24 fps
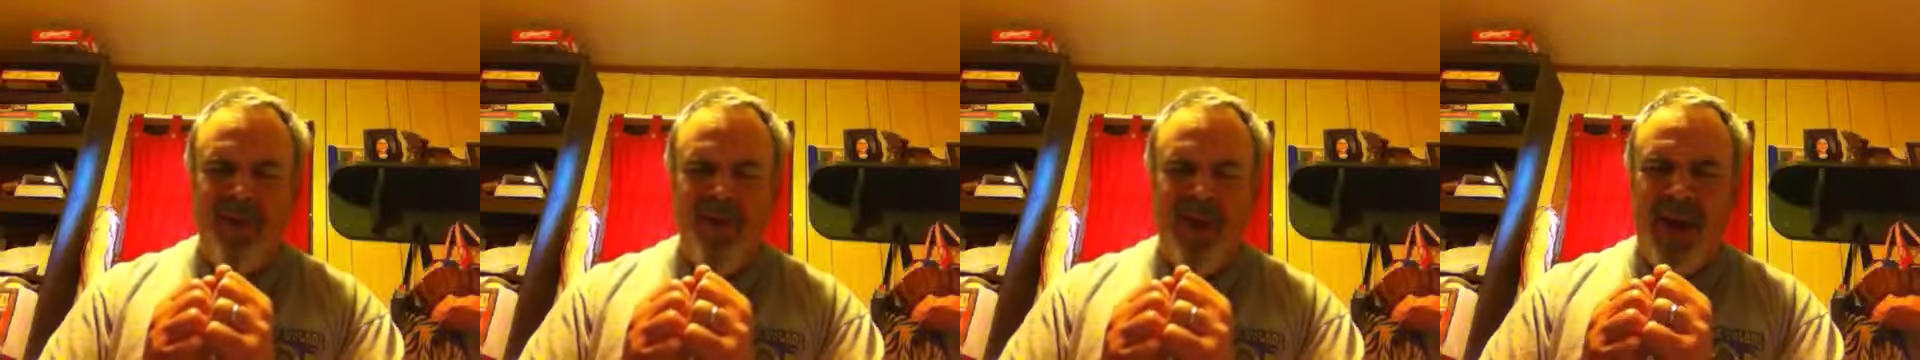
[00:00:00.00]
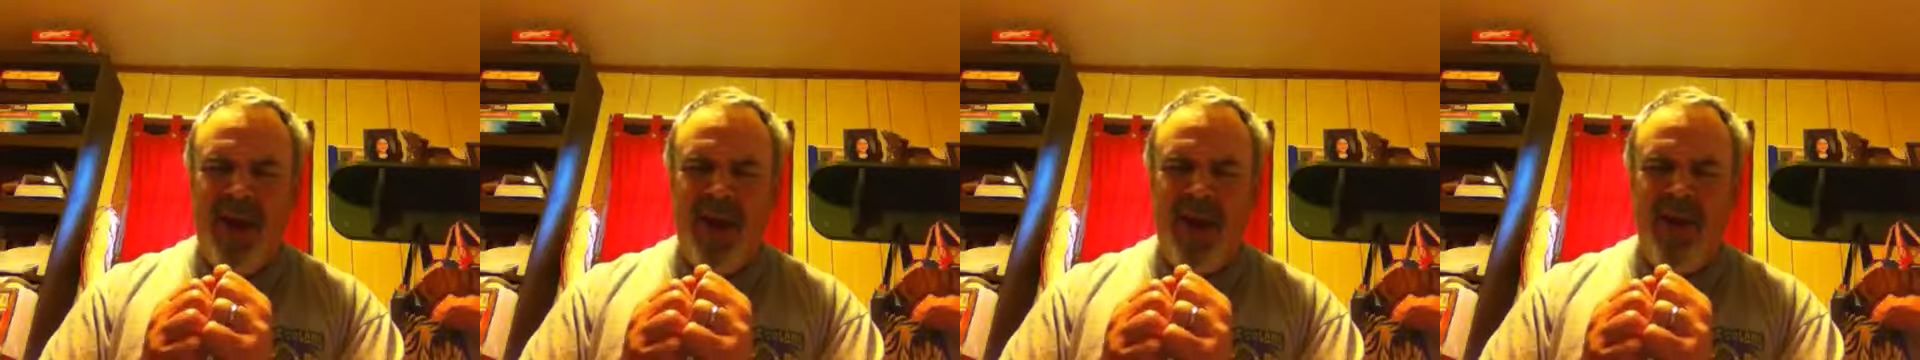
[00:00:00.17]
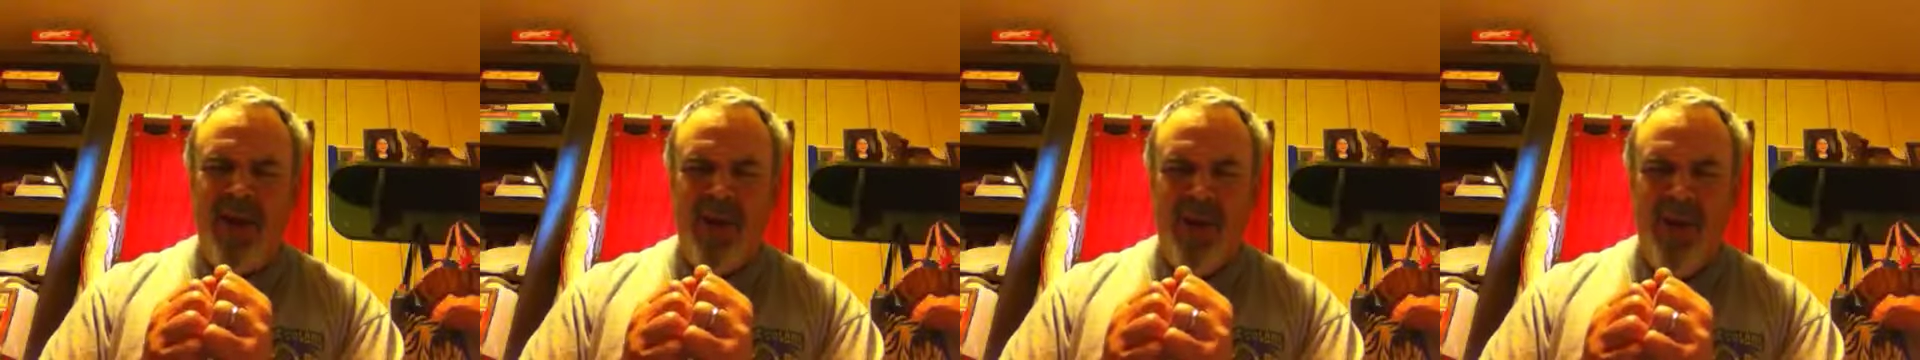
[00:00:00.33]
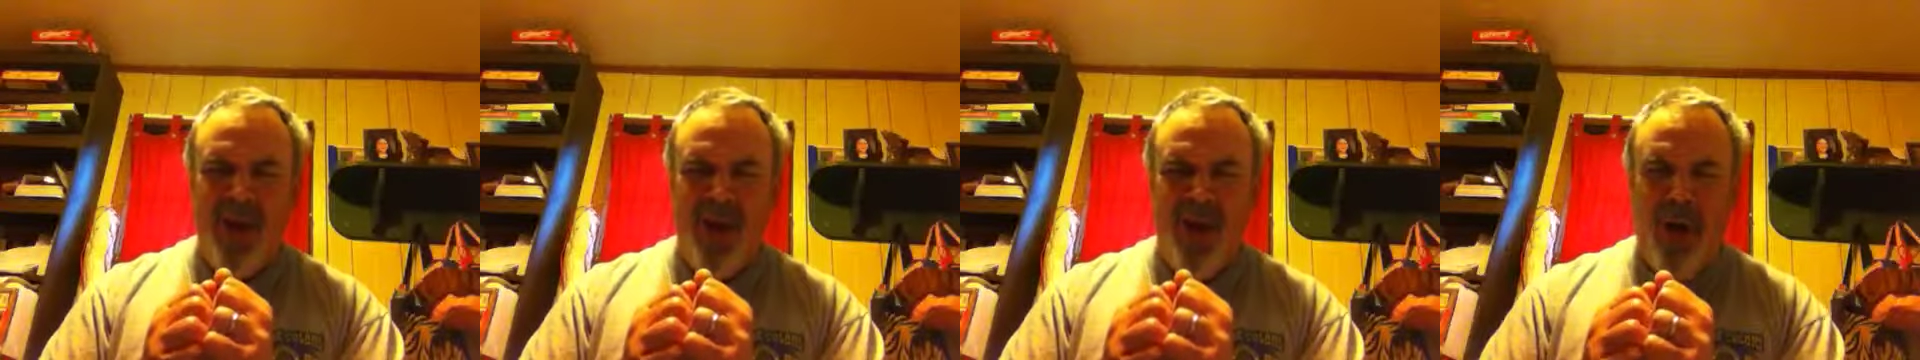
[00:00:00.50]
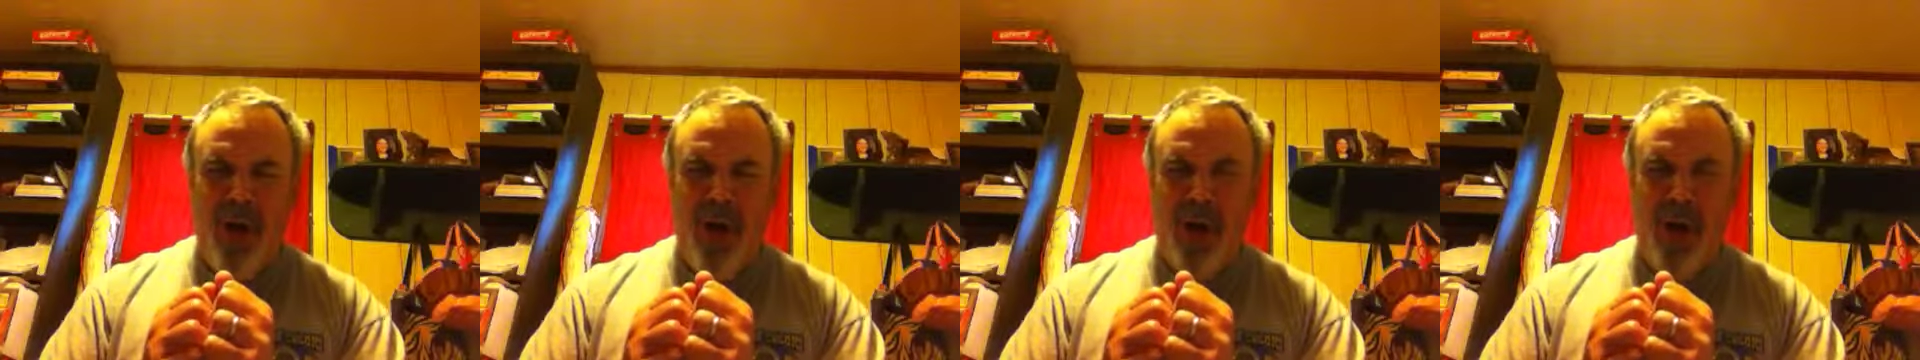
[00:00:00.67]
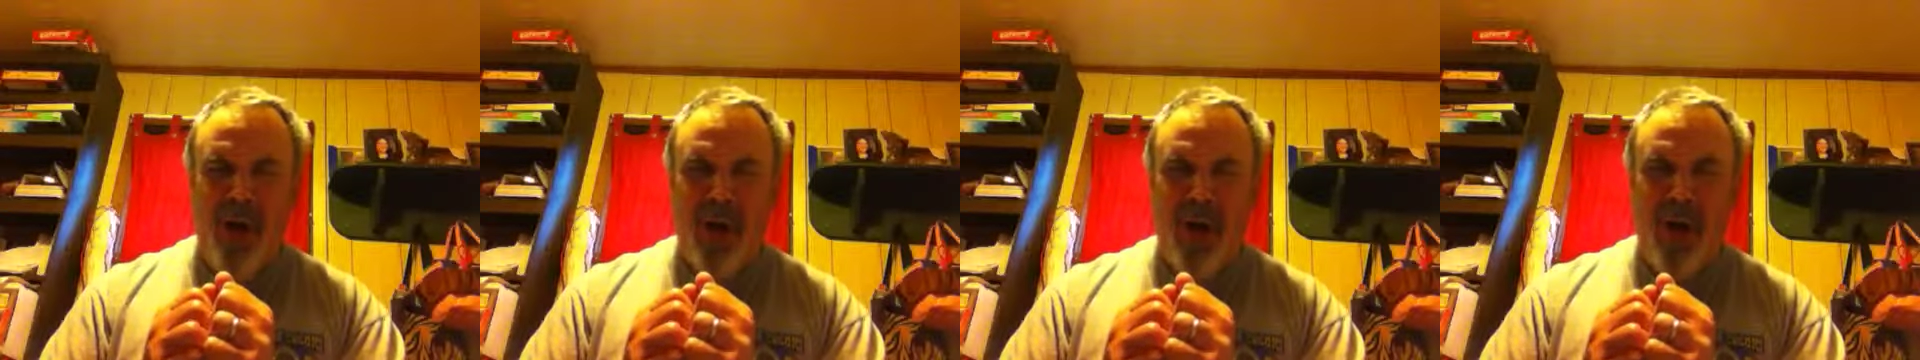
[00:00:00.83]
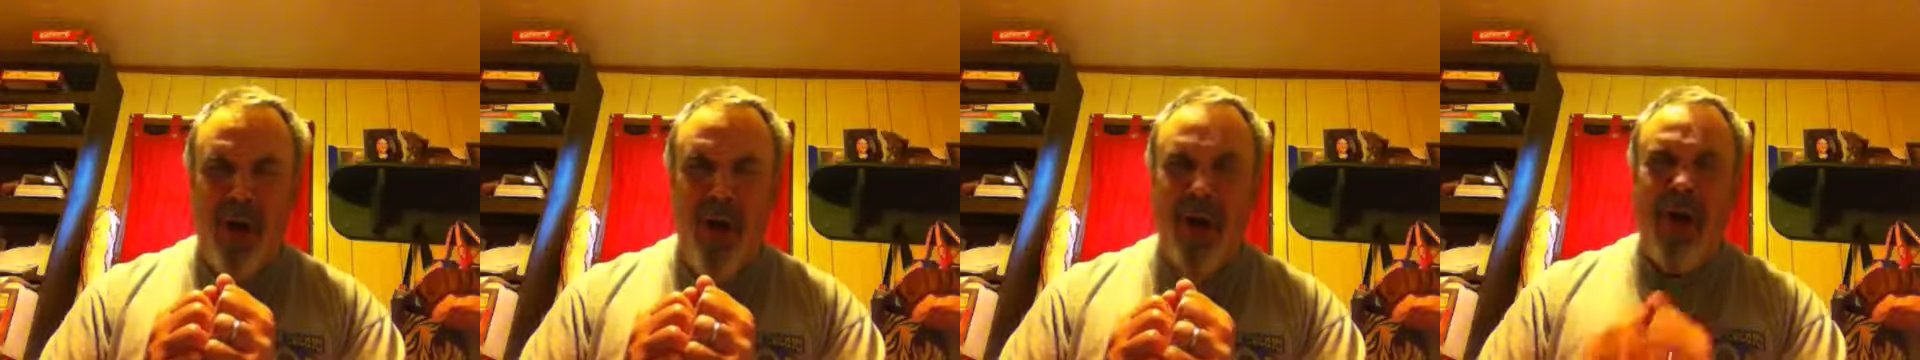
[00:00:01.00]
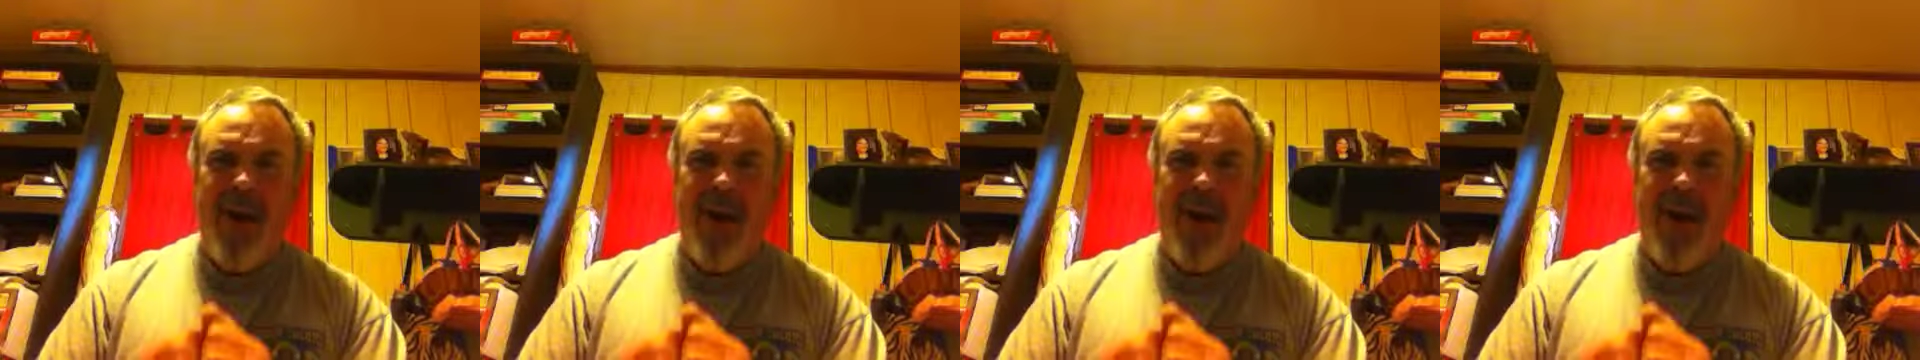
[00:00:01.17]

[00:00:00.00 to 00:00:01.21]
that in your heart,